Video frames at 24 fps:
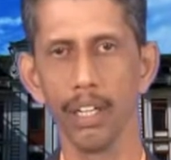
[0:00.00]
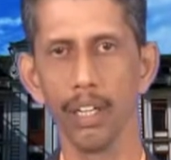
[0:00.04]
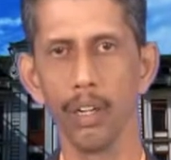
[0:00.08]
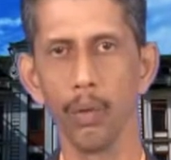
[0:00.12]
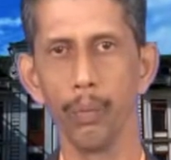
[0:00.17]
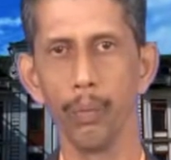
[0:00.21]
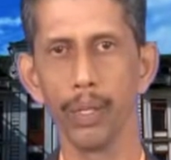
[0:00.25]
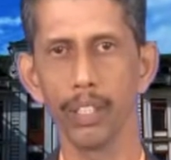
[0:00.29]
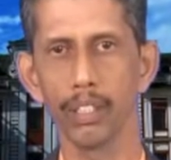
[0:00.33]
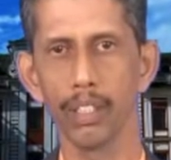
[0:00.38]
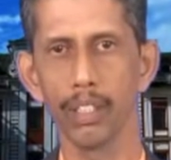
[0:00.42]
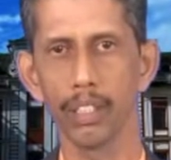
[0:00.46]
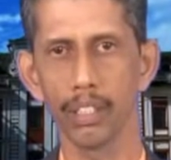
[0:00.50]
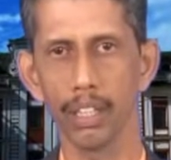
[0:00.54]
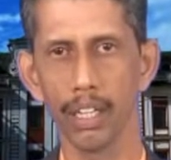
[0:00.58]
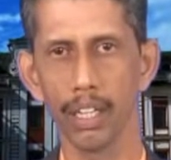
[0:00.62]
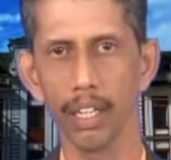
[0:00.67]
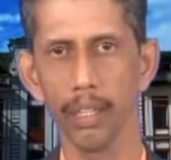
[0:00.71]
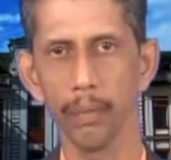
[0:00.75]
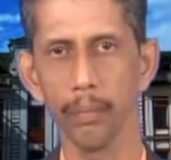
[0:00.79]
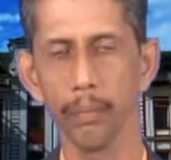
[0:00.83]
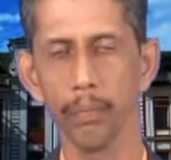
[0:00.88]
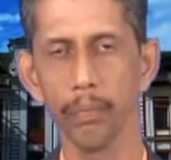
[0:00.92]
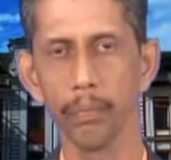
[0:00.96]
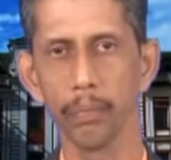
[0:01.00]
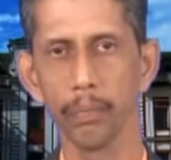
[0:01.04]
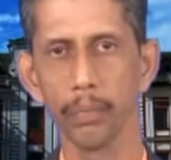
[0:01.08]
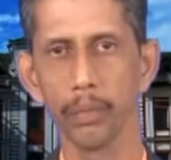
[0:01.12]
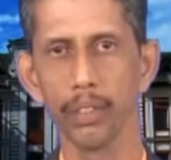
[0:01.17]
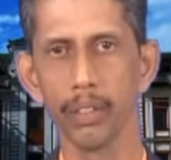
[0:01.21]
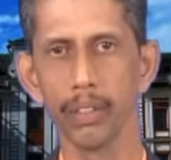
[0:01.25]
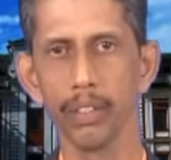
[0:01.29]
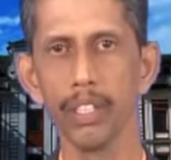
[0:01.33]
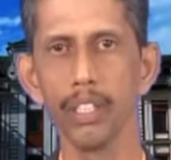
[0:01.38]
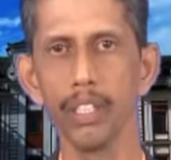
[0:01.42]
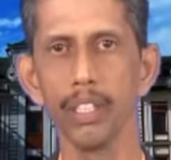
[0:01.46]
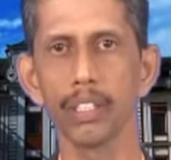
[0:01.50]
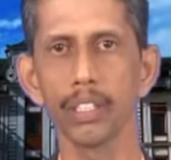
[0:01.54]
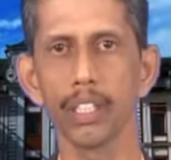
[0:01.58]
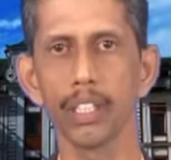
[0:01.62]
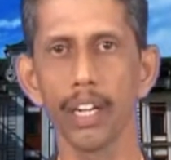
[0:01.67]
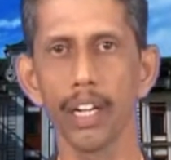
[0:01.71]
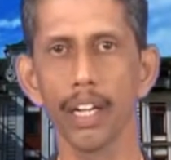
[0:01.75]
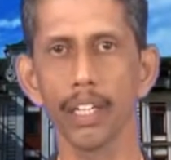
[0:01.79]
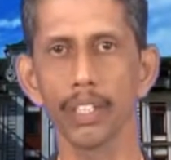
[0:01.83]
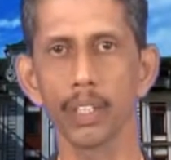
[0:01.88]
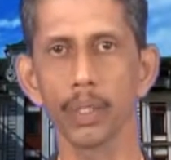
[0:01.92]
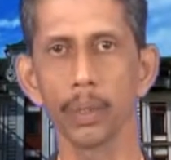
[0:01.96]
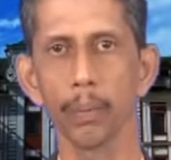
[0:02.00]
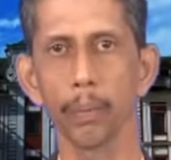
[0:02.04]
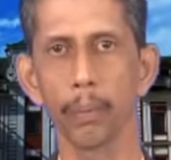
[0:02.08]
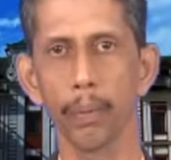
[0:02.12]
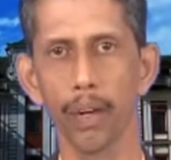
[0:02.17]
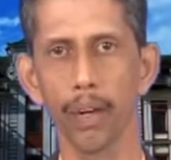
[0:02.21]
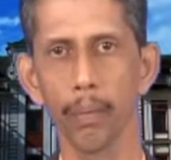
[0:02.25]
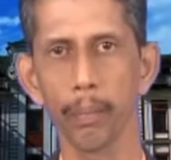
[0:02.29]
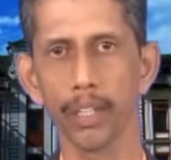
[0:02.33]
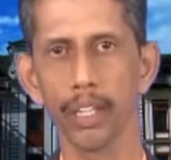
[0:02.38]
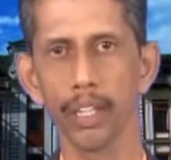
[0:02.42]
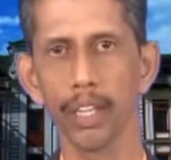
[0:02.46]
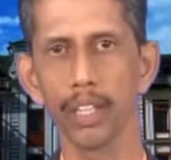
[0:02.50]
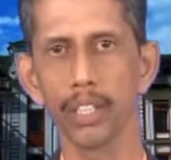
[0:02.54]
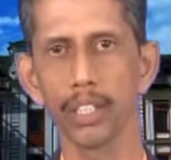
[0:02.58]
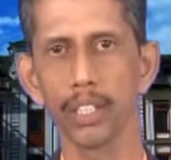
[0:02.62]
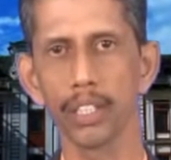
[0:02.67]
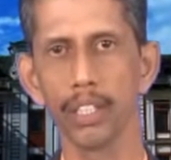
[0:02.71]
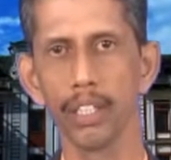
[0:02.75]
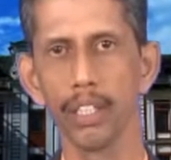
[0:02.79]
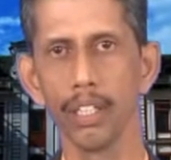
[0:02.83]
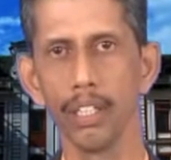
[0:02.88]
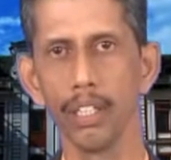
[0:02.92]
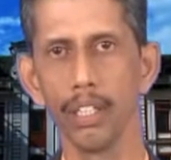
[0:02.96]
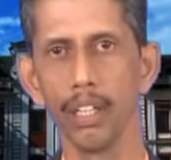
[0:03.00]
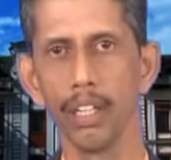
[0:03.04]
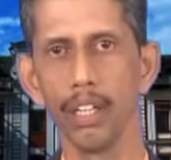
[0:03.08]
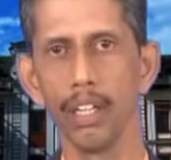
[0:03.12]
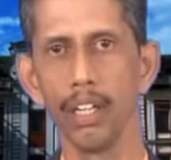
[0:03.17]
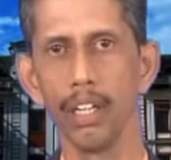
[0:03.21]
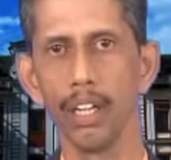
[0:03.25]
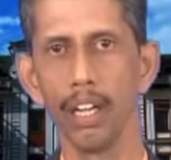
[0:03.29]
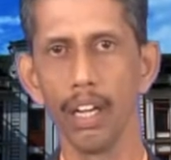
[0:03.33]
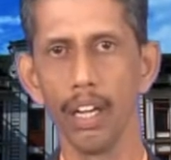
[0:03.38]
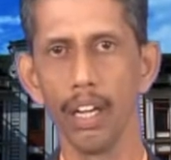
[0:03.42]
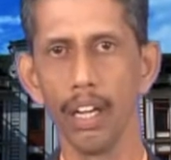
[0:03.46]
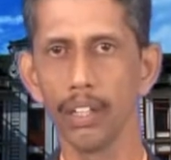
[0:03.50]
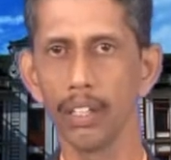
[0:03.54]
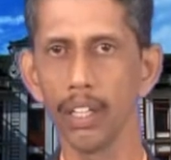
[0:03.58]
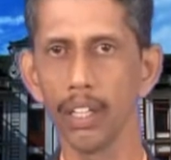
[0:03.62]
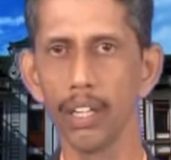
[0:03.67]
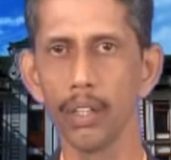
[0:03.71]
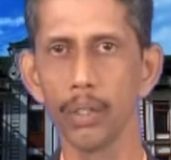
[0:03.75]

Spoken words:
With time, these cracks propagate, enter